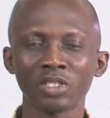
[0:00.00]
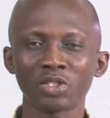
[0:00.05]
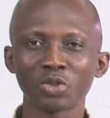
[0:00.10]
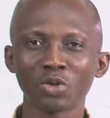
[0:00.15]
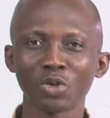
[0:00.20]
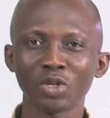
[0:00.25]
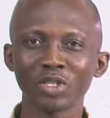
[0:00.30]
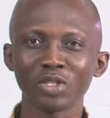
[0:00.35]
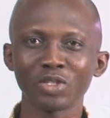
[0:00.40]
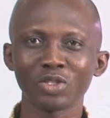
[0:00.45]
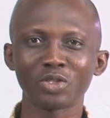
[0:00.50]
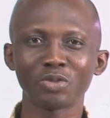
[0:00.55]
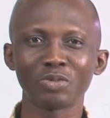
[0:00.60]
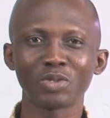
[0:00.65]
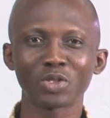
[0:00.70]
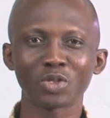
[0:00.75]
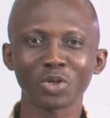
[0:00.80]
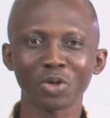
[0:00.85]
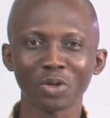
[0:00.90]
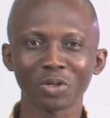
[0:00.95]
going to
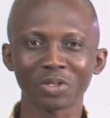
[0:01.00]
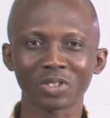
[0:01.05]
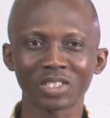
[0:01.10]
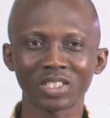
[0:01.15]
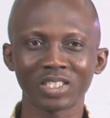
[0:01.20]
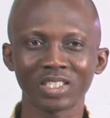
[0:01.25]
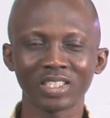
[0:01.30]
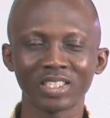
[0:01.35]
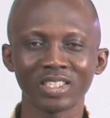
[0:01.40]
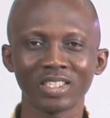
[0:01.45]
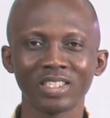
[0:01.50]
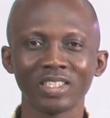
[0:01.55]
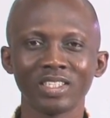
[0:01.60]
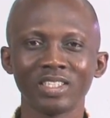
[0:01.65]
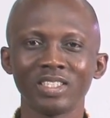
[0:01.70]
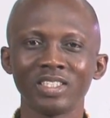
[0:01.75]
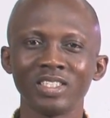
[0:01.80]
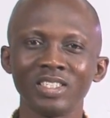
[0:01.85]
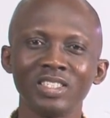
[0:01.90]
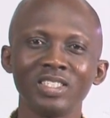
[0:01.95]
be taught
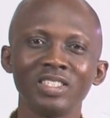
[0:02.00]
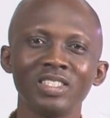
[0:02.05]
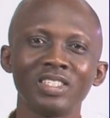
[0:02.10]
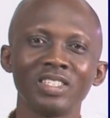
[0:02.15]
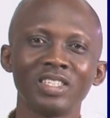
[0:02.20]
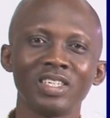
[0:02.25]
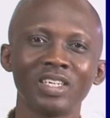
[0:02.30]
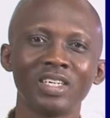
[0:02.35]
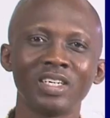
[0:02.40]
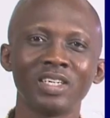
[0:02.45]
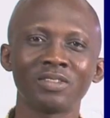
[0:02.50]
in